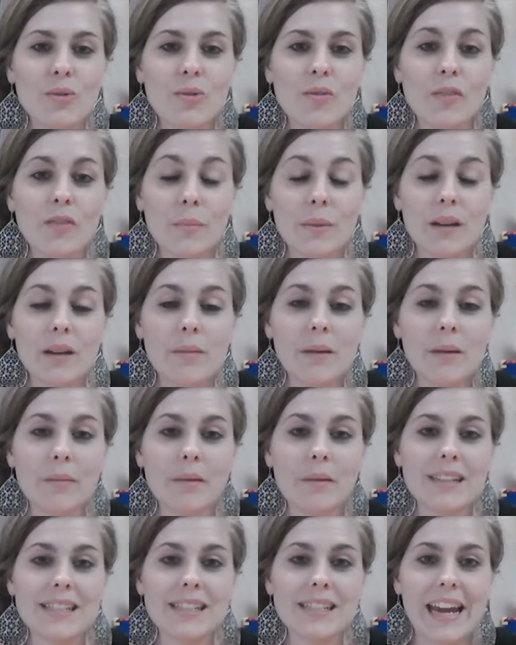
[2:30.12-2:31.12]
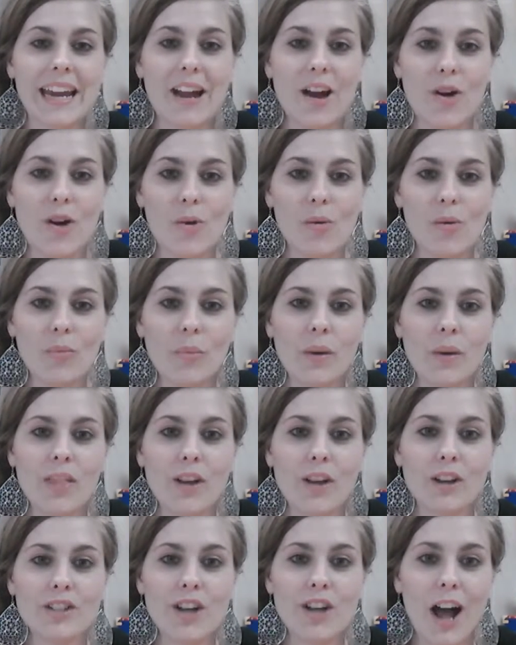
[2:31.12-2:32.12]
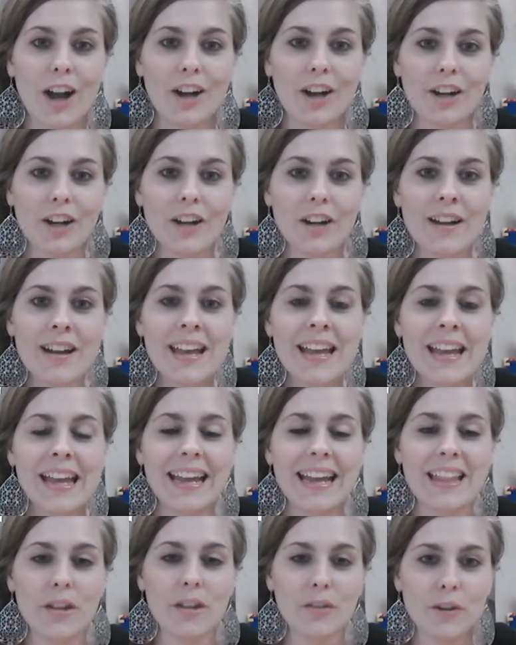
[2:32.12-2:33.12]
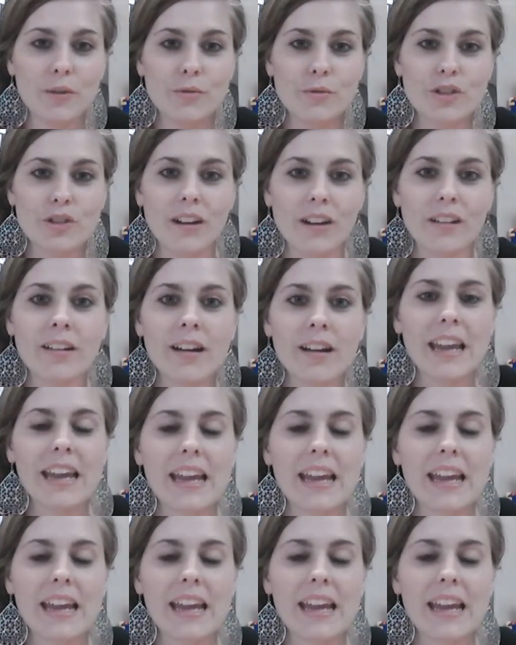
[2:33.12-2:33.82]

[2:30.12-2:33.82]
for me to be able to stay home with our daughter in the future.